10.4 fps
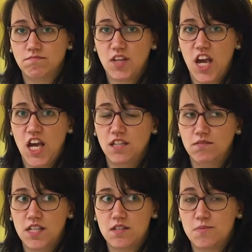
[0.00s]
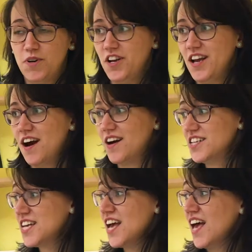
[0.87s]
yeah, that's pretty
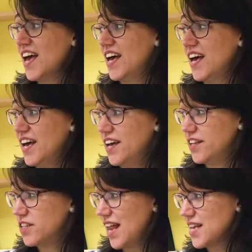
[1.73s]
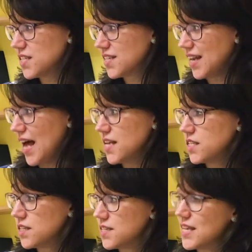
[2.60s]
hard. And last
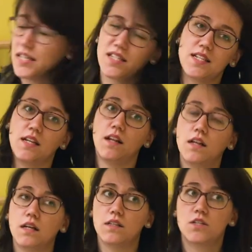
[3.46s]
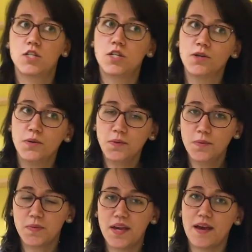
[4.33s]
class, it's until 2
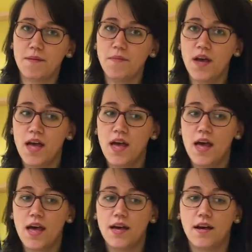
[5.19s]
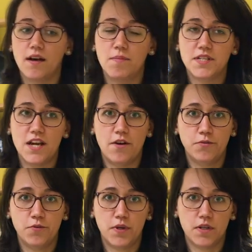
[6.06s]
p.m. Uh, but
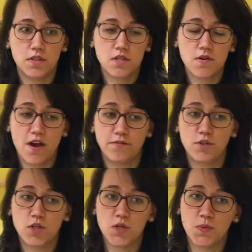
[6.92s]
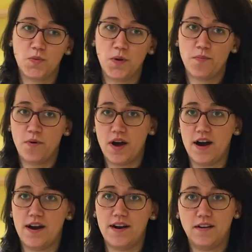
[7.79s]
afterwards, you have to
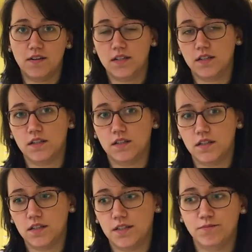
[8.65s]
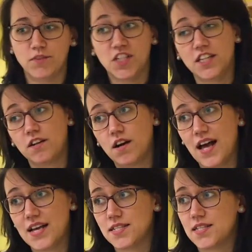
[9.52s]
prepare uh, another
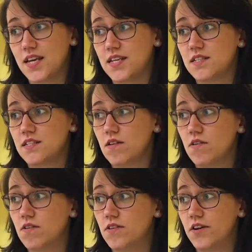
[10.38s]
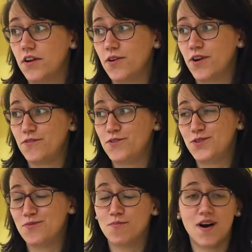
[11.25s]
classes, or you have
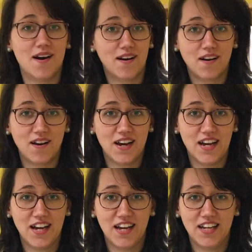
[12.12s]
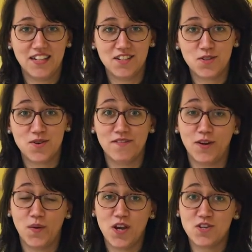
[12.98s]
to mark and do
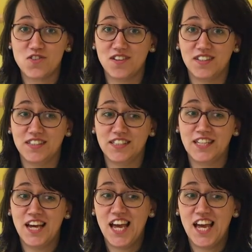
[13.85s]
evaluation